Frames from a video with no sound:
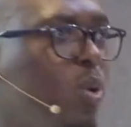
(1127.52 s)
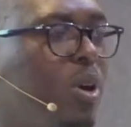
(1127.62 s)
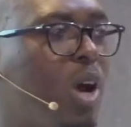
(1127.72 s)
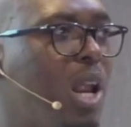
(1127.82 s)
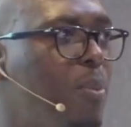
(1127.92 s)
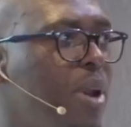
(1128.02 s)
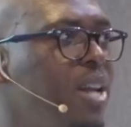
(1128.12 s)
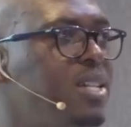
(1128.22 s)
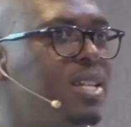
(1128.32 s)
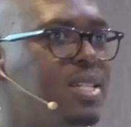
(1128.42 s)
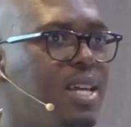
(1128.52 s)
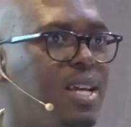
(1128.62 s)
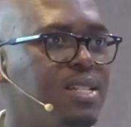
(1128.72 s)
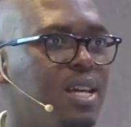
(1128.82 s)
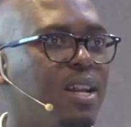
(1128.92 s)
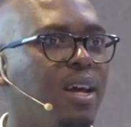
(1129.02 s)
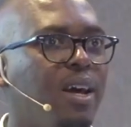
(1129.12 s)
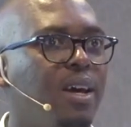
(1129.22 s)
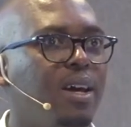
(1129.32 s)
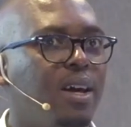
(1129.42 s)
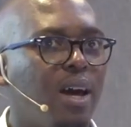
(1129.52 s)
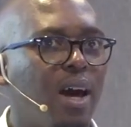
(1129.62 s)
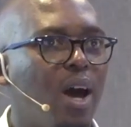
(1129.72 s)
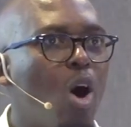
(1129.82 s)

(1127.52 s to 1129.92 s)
we collaborate in the sense that uh,